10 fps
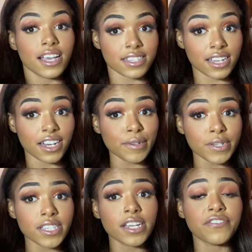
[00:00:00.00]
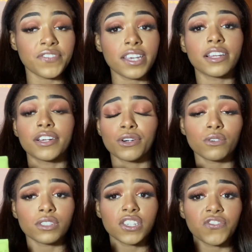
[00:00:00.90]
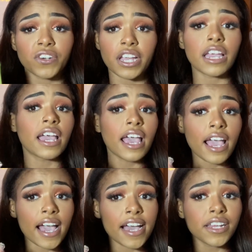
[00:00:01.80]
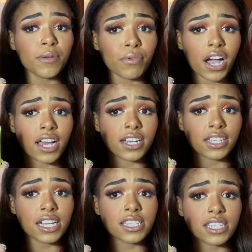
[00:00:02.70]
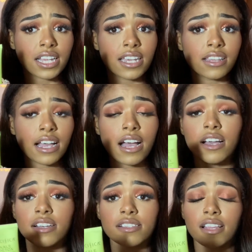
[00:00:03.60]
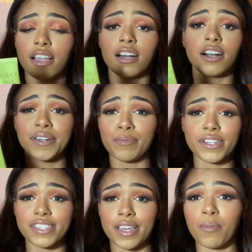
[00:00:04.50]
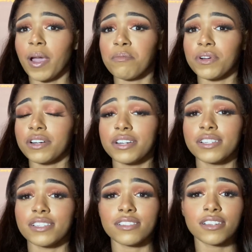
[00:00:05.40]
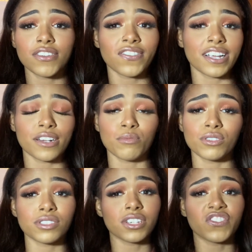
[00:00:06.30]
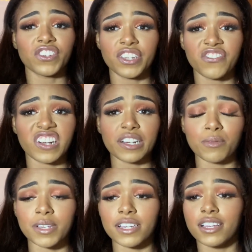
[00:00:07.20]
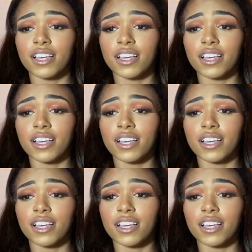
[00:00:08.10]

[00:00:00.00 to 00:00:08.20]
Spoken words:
It's 100% vegan and cruelty free. Any product that's like that is like 100% in my book, because it's good for animals, good for the environment.